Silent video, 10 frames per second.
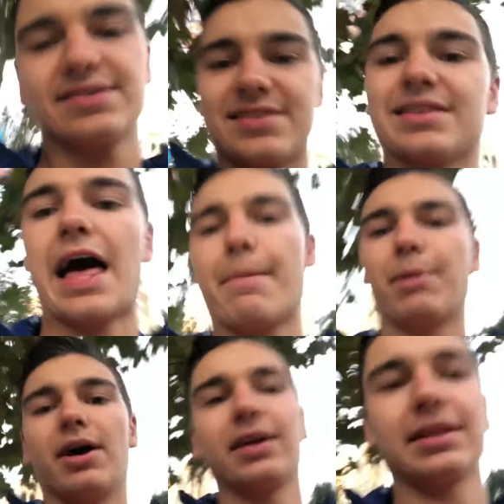
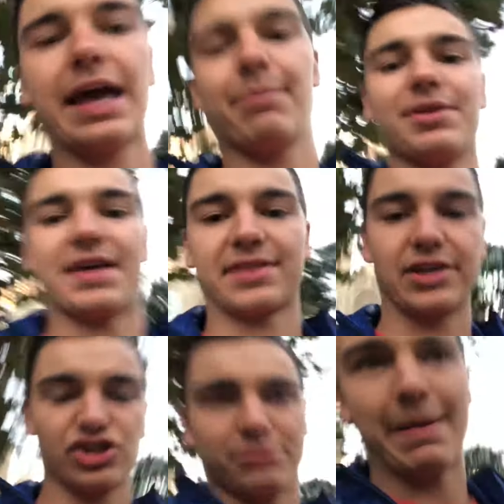slap on a label that
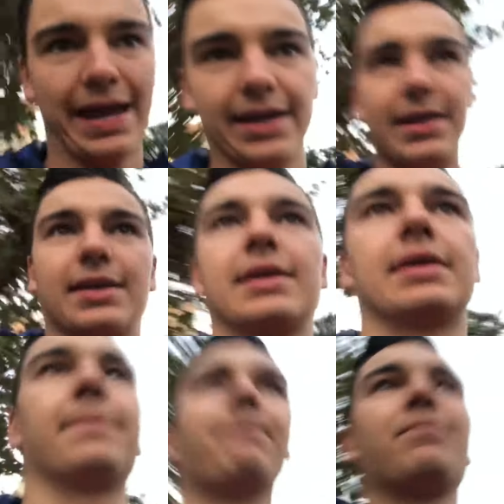they just made,
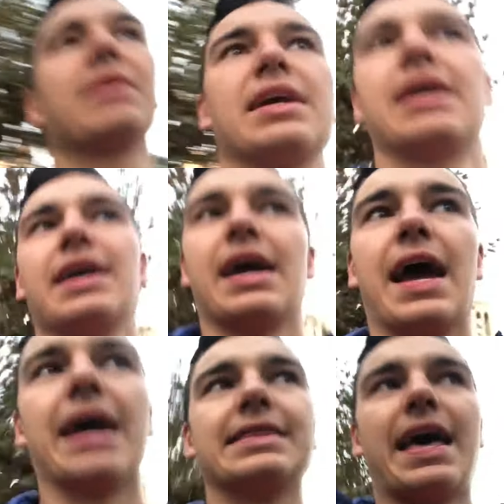
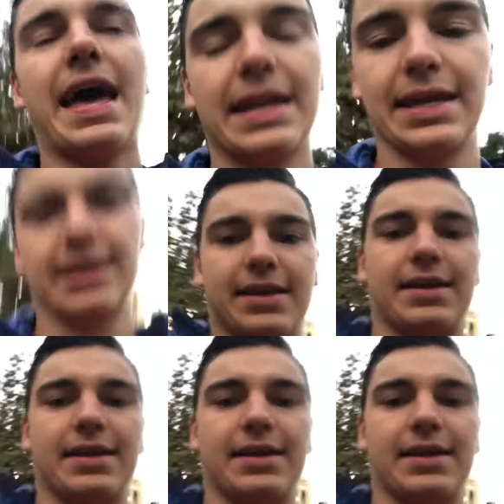and then